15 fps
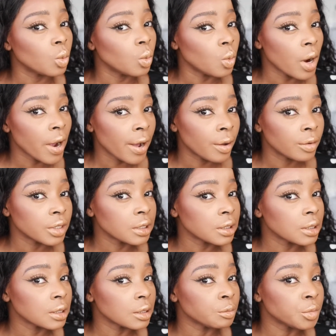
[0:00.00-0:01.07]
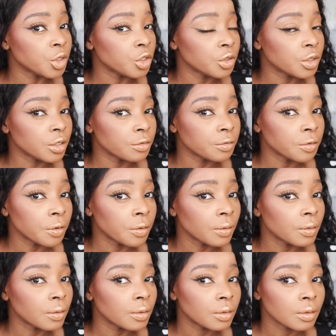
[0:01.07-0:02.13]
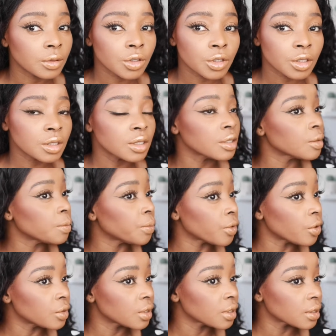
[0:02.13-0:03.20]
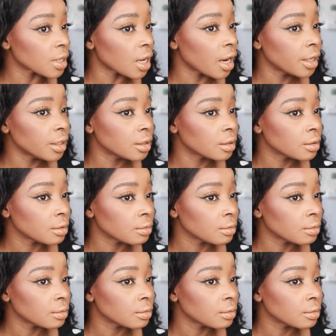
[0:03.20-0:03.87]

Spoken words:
Wow, this is beautiful. So this is the bronze side,